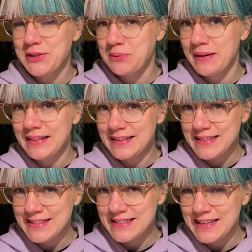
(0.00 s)
through my
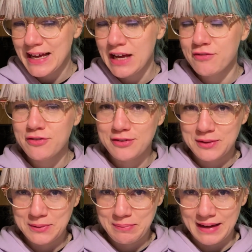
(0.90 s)
list, I have a
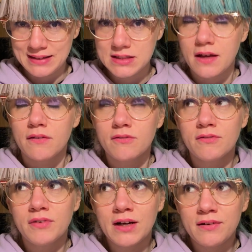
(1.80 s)
few palettes,
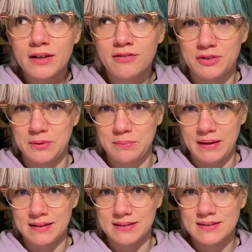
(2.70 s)
very few
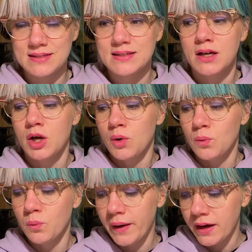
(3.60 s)
palettes,
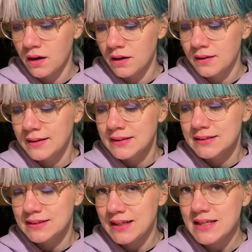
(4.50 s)
where
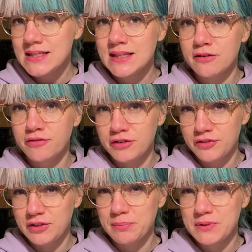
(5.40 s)
less than
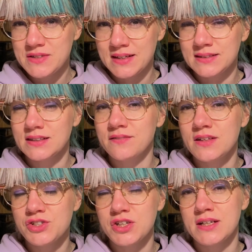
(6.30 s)
50% of these
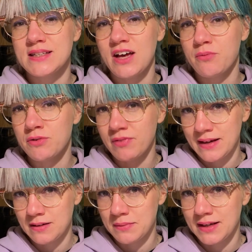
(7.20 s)
shades have been
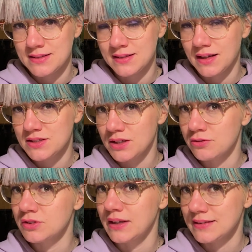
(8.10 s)
randomized in eyeshadow
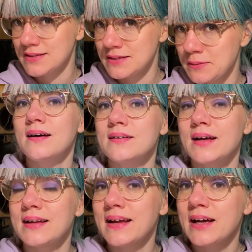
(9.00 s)
roulettes.
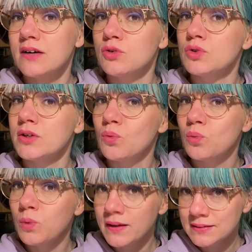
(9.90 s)
And I have only
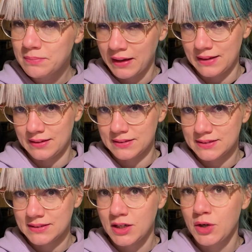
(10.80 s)
one
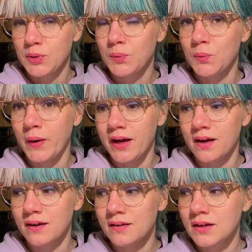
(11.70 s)
palette
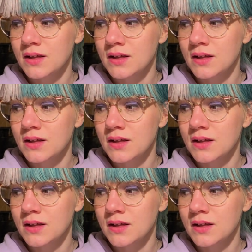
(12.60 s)
where